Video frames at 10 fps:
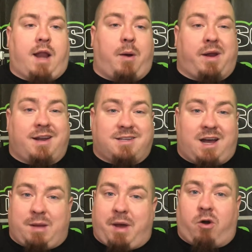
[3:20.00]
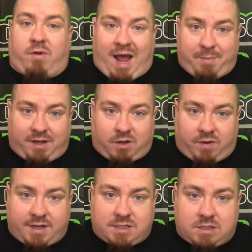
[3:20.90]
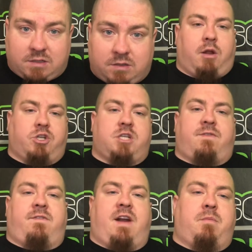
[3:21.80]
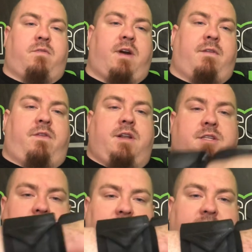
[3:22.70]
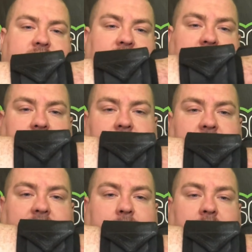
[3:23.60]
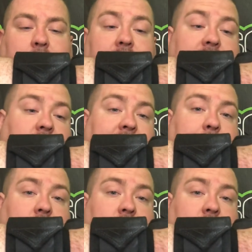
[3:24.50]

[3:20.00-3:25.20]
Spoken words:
Now we're going to talk about wrapping the wrists. Now, just for frame of reference, this is not a properly wrapped